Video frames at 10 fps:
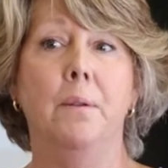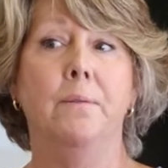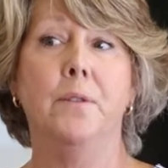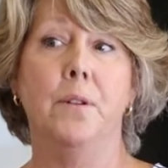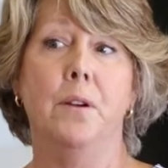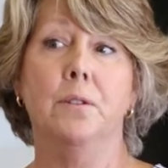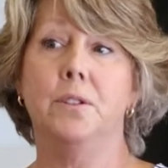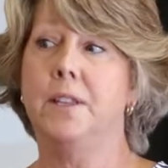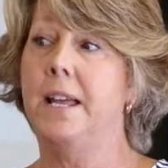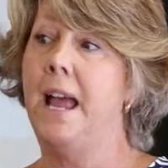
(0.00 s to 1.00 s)
for
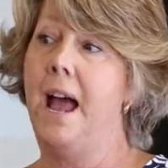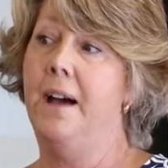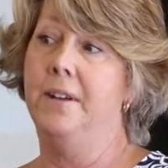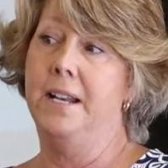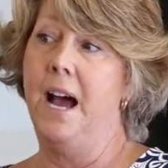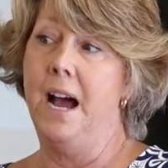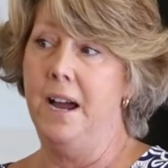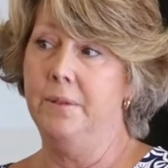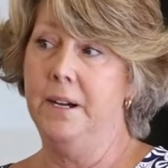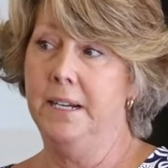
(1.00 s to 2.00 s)
those that have an
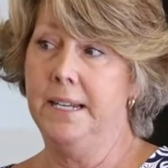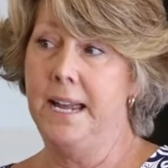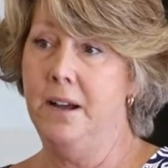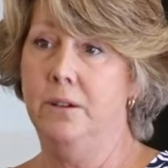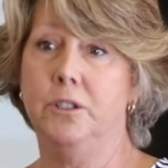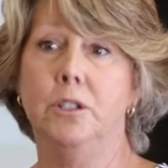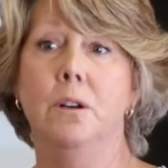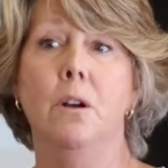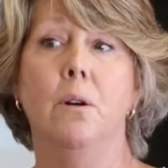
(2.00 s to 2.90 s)
IRA account